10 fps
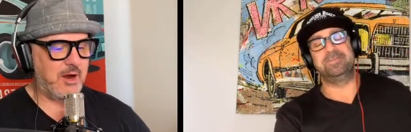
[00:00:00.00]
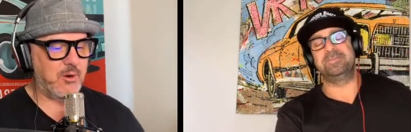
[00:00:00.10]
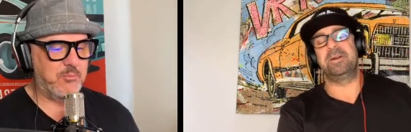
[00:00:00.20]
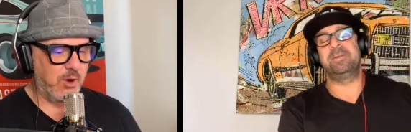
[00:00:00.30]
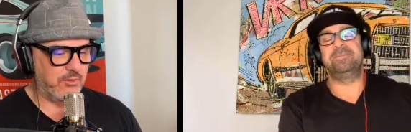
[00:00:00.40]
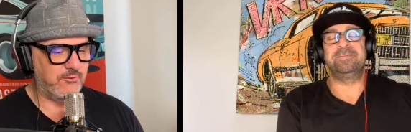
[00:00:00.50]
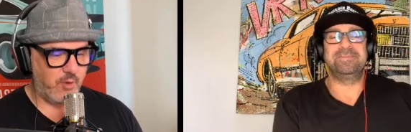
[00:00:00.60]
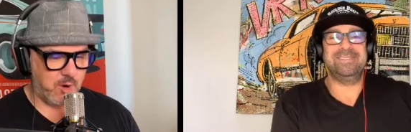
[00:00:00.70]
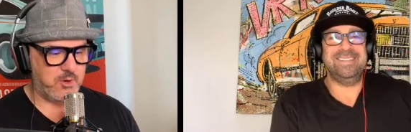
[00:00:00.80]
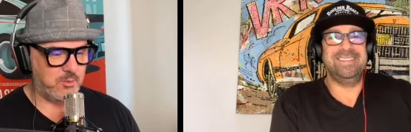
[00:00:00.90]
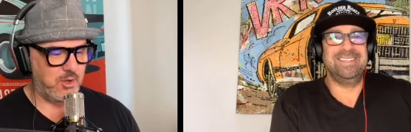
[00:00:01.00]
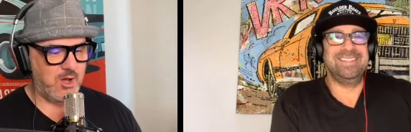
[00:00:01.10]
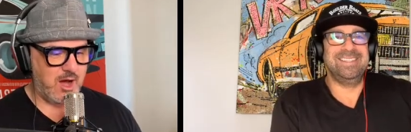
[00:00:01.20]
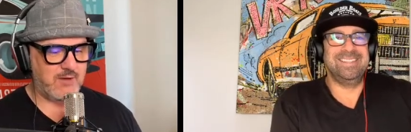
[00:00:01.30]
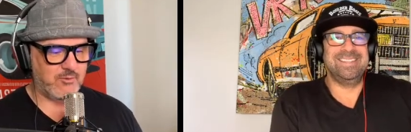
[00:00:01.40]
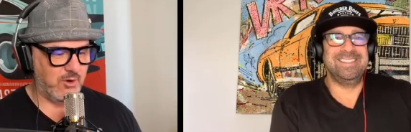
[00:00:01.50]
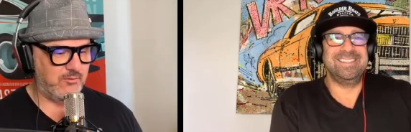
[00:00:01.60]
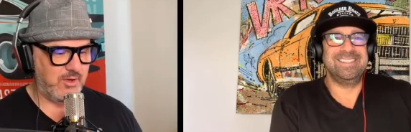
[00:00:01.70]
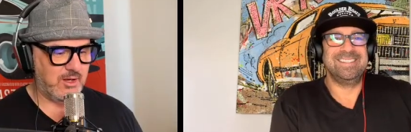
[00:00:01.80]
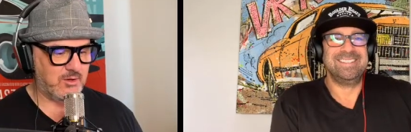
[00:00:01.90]
Speaker 1: are both formidable
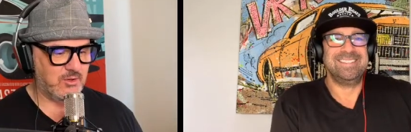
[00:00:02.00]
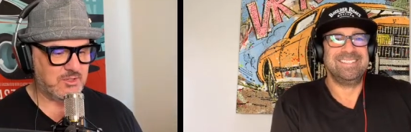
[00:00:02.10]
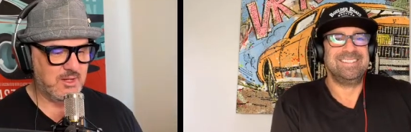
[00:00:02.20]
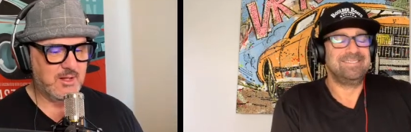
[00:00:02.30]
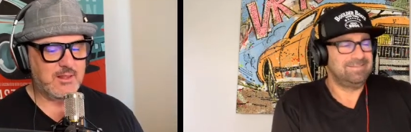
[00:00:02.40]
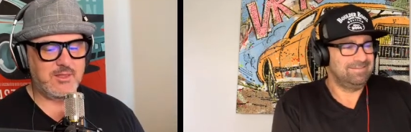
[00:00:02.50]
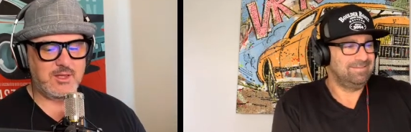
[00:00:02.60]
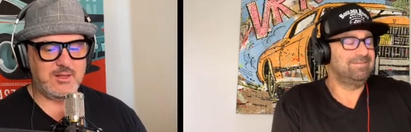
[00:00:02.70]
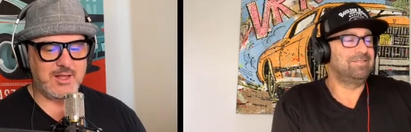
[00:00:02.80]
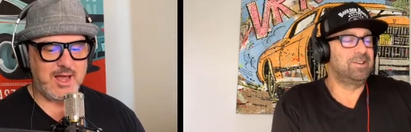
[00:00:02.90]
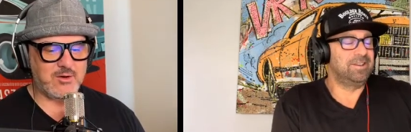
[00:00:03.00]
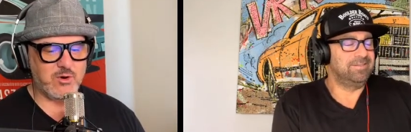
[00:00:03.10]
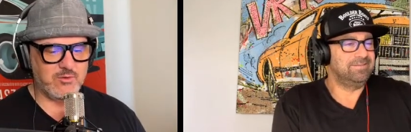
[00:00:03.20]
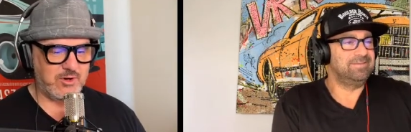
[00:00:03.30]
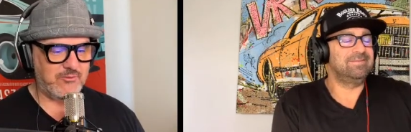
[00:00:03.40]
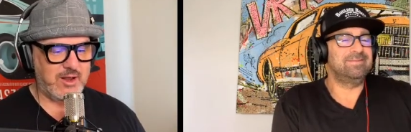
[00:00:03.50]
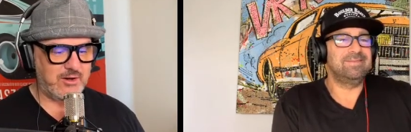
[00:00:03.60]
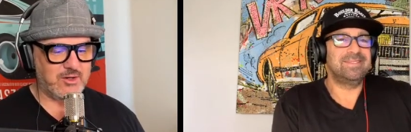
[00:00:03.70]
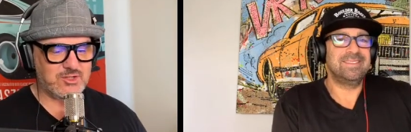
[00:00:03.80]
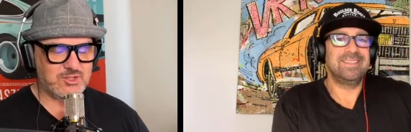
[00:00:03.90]
off-road vehicles the land Good. rover
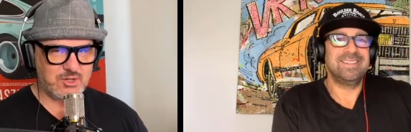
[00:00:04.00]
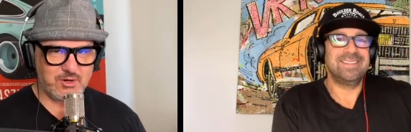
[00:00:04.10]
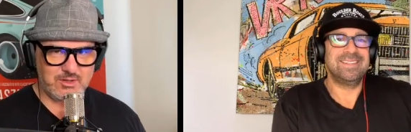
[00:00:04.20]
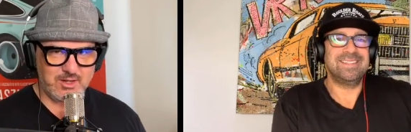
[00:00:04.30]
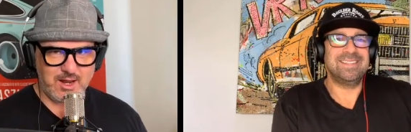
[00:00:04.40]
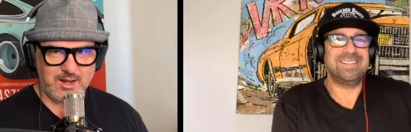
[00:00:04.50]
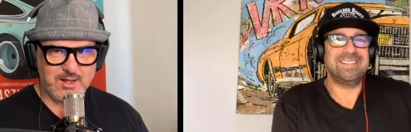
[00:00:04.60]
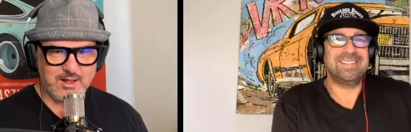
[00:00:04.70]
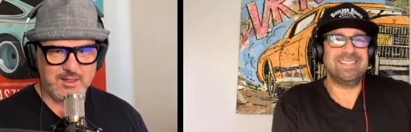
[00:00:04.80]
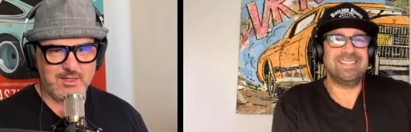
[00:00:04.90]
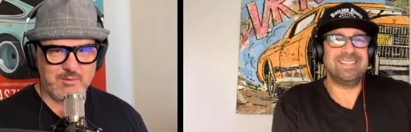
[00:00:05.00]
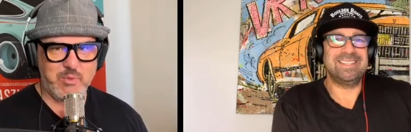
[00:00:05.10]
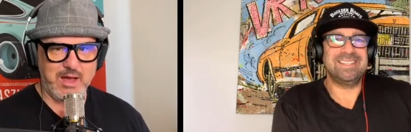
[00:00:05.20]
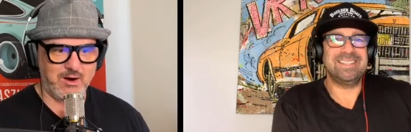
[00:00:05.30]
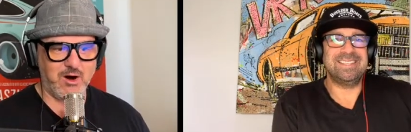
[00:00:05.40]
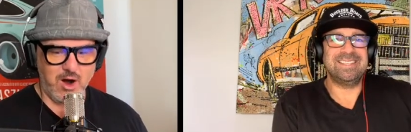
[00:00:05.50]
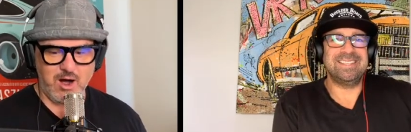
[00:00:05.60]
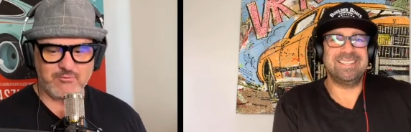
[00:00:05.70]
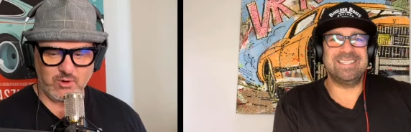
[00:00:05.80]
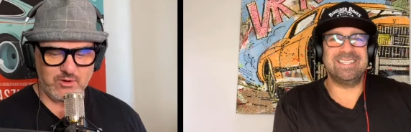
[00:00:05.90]
defender is certainly the better
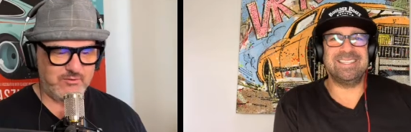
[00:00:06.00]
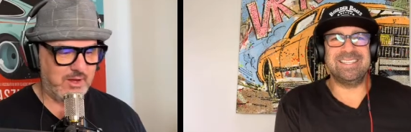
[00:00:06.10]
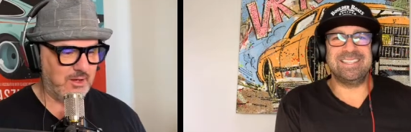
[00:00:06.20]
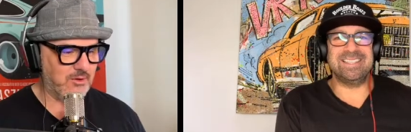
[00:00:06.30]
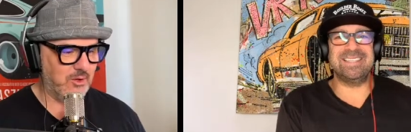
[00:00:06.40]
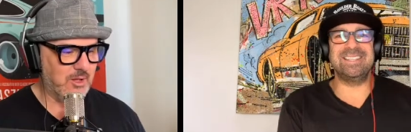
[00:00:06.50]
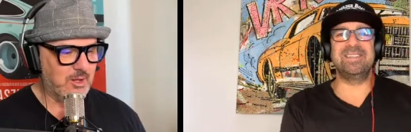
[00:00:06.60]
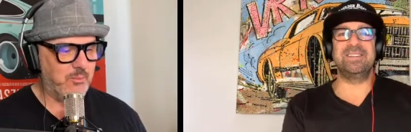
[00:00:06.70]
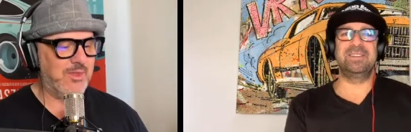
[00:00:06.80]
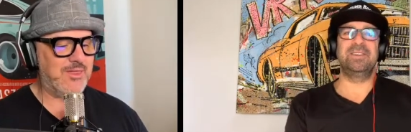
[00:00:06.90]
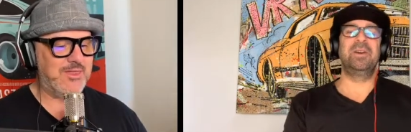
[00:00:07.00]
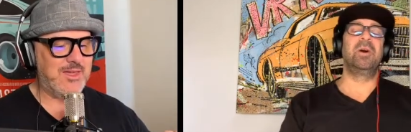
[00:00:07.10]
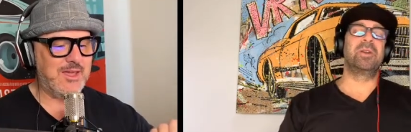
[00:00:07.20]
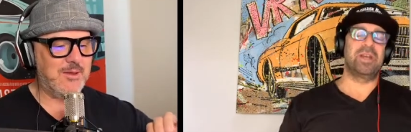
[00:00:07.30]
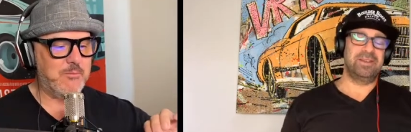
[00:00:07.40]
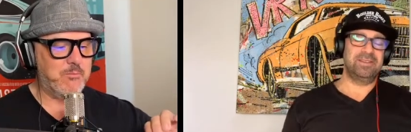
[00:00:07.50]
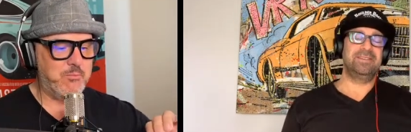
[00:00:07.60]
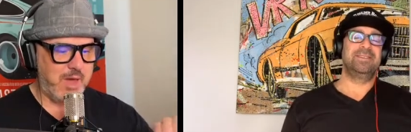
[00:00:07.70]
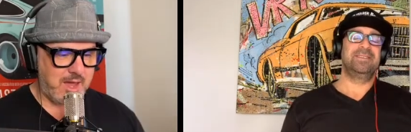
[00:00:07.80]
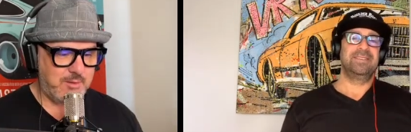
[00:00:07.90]
off-road vehicle but the okay.
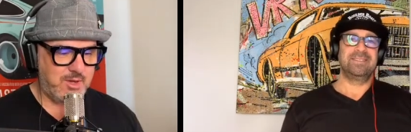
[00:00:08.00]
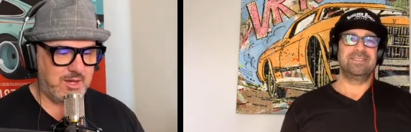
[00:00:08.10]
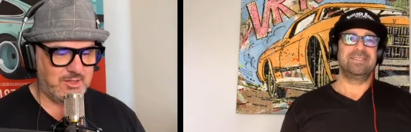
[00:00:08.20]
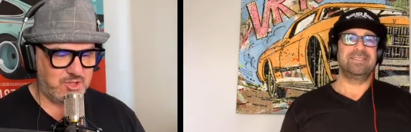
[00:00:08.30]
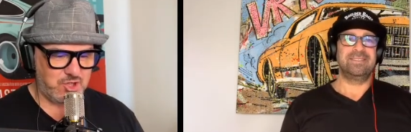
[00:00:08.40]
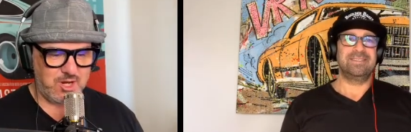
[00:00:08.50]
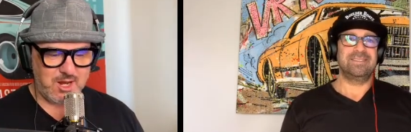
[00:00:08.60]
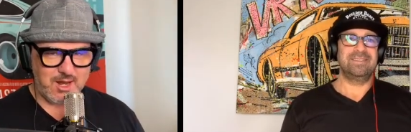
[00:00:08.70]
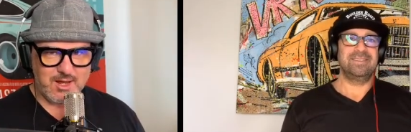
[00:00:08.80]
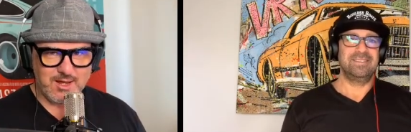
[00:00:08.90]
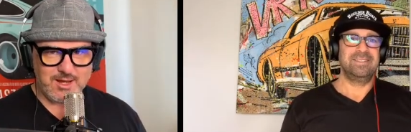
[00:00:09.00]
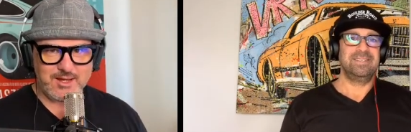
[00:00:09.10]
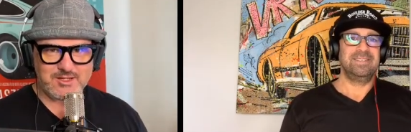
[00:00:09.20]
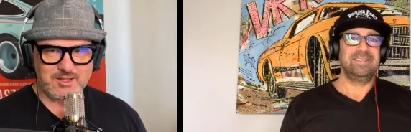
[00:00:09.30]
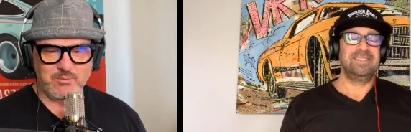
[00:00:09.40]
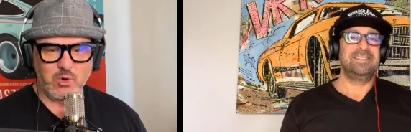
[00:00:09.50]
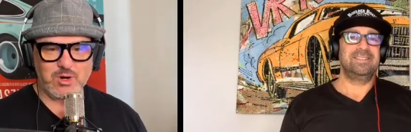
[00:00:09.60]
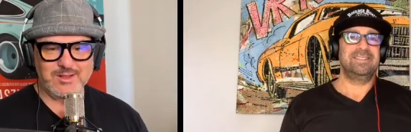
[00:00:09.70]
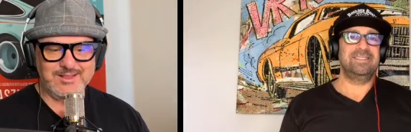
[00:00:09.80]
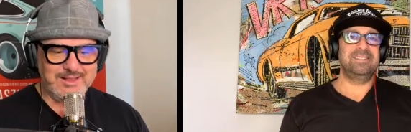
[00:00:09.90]
baby g is the
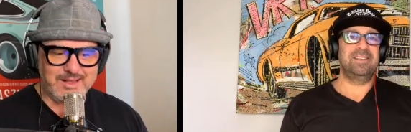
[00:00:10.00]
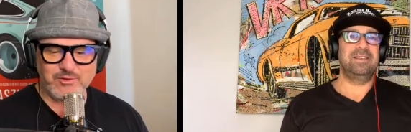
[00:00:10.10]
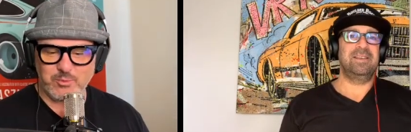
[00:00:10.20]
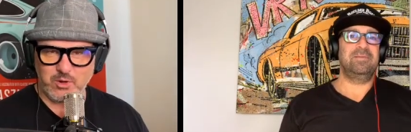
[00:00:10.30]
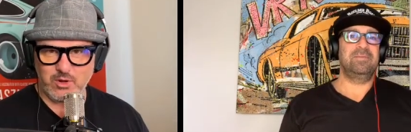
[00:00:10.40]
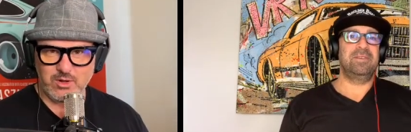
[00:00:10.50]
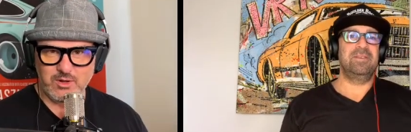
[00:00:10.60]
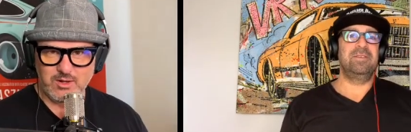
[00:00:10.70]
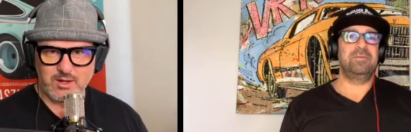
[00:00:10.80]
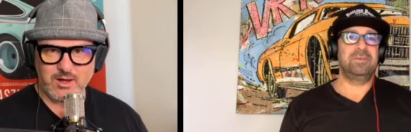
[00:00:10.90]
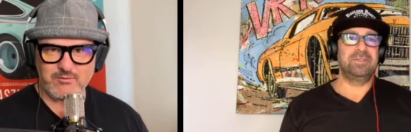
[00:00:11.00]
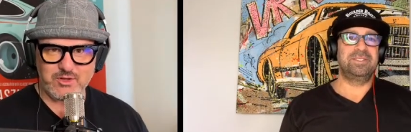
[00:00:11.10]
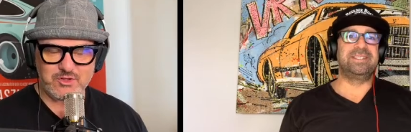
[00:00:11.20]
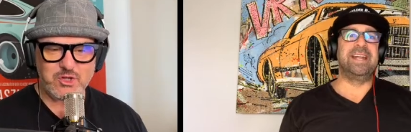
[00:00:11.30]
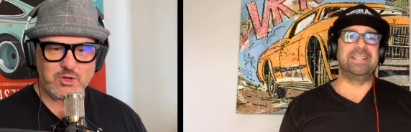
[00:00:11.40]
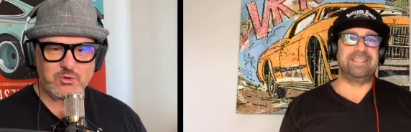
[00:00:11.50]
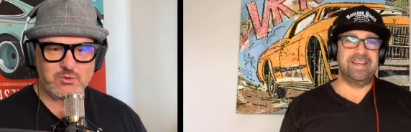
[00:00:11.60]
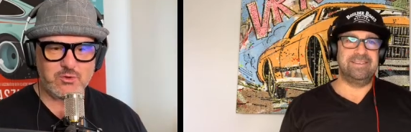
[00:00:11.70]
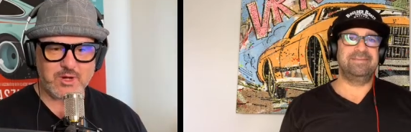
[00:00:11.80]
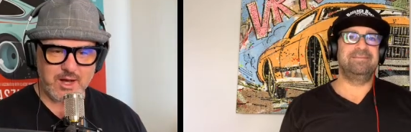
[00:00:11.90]
more livable of the
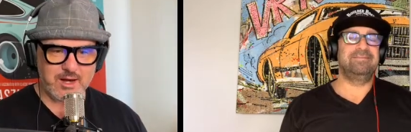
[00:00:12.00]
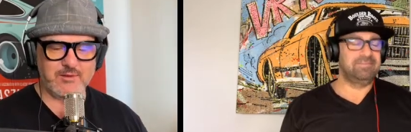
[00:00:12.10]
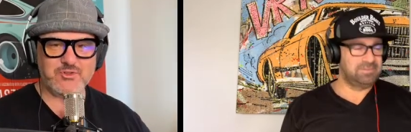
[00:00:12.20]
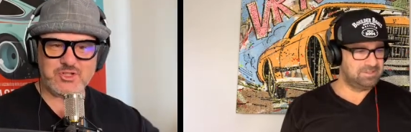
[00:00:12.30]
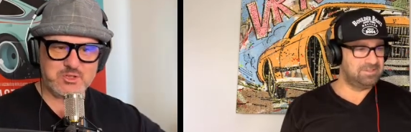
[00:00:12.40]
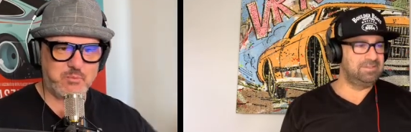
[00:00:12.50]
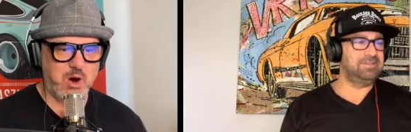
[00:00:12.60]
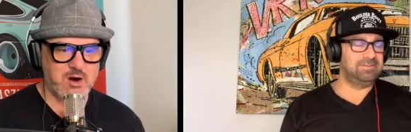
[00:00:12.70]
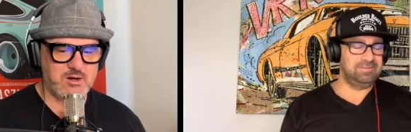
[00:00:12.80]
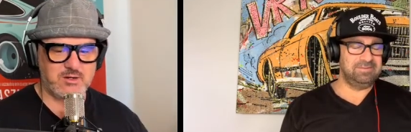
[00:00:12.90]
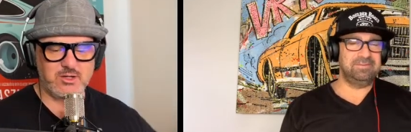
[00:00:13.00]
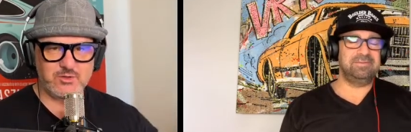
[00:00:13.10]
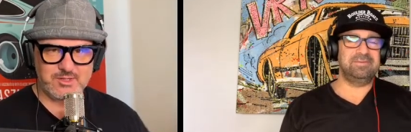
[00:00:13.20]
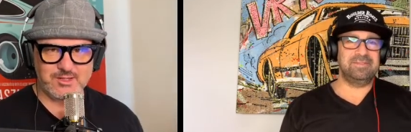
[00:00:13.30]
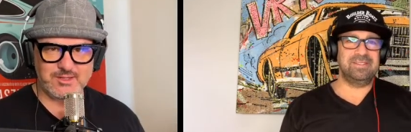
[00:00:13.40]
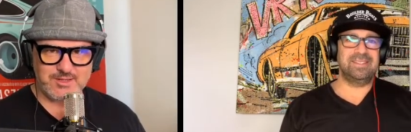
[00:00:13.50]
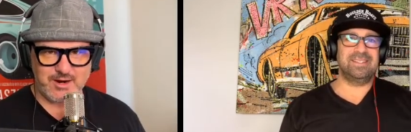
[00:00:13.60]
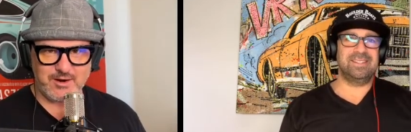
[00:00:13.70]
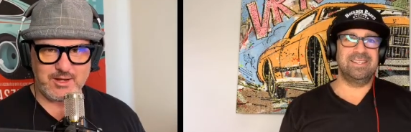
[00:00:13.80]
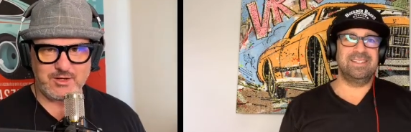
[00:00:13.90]
two kind of Spartan
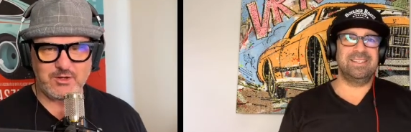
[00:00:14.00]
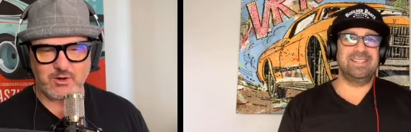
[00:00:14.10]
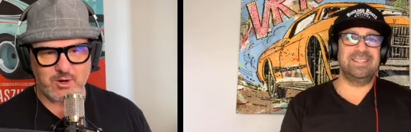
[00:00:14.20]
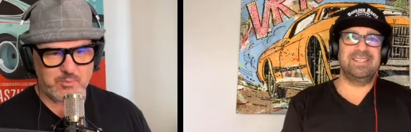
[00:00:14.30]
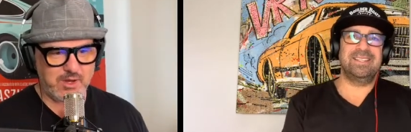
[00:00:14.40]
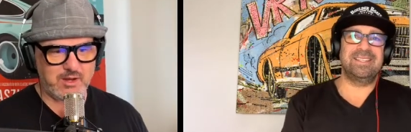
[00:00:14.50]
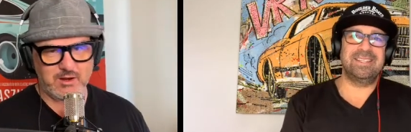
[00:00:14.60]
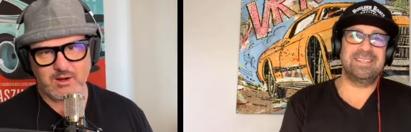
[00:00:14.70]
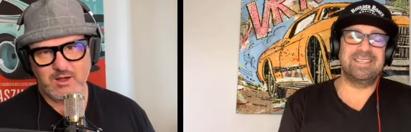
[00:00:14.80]
utilitarian European